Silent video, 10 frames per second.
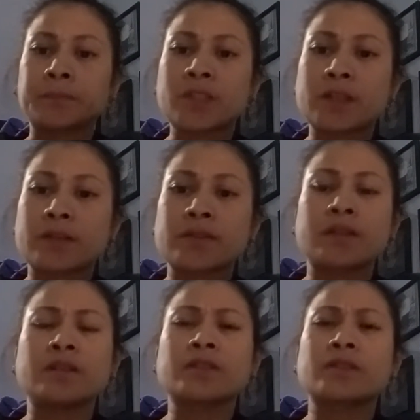Sickle
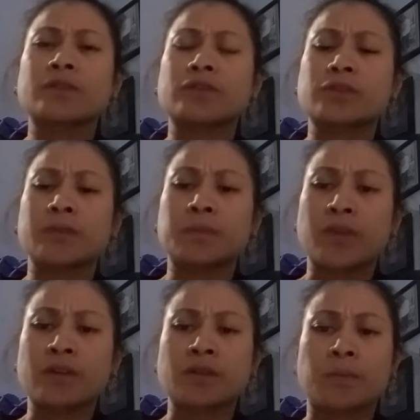cells usually
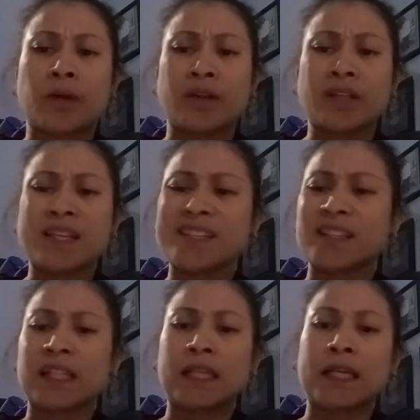breaks apart
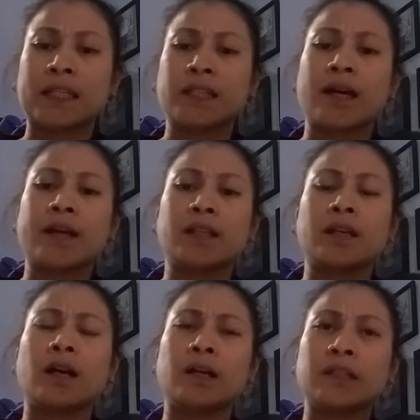easily and die,
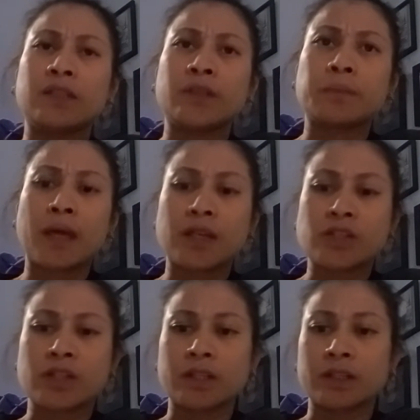leaving
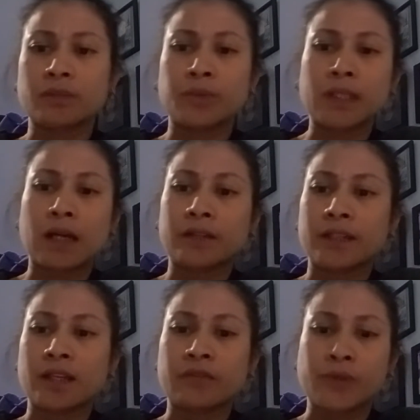patient without
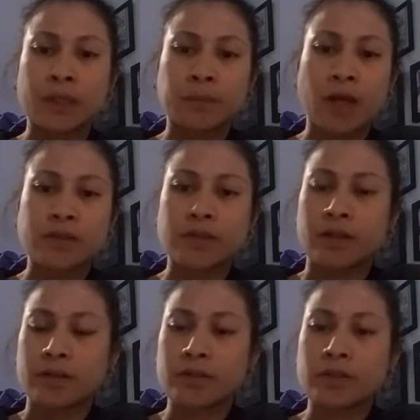enough red blood
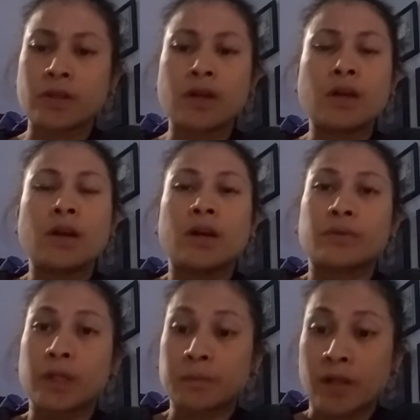cells.
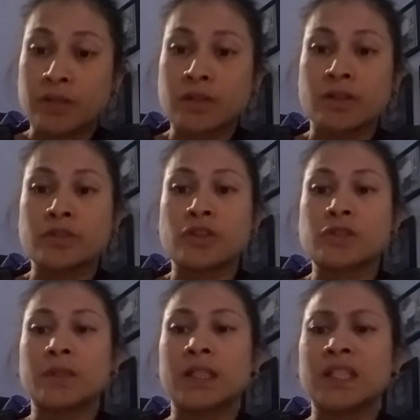Red blood cells
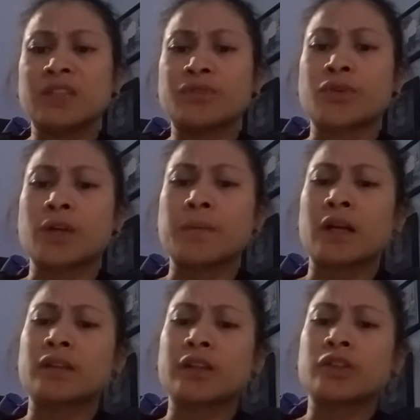usually live for
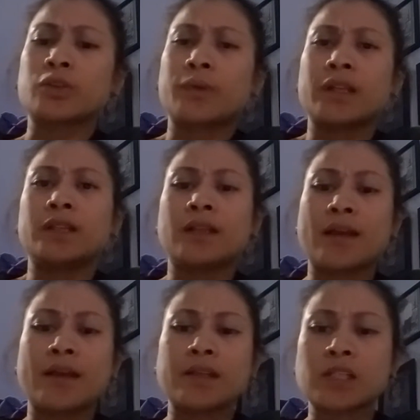about 120
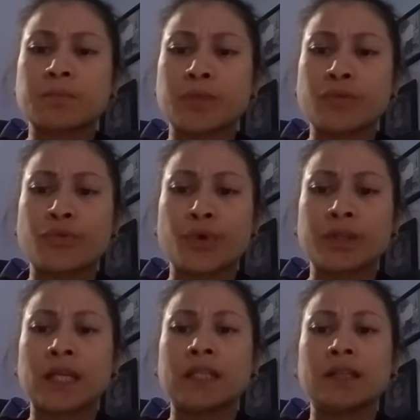days before
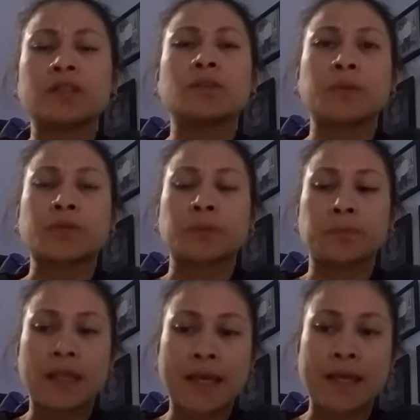they need to be
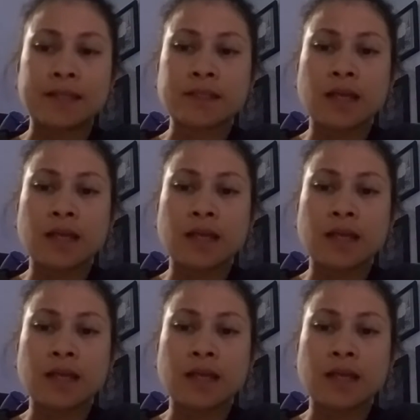replaced,